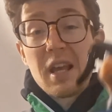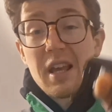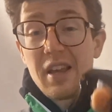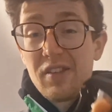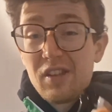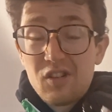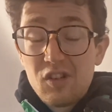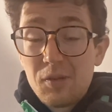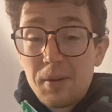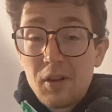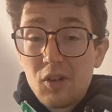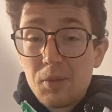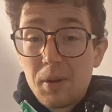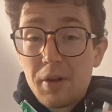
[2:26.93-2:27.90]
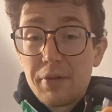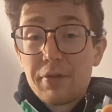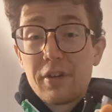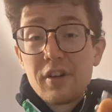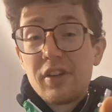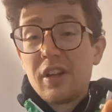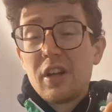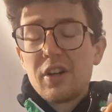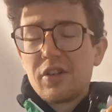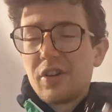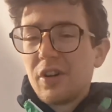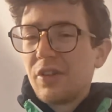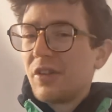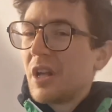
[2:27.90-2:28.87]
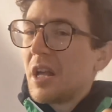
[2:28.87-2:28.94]
it says it's meant to smell like freshly cut
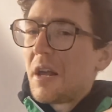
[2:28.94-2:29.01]
grass,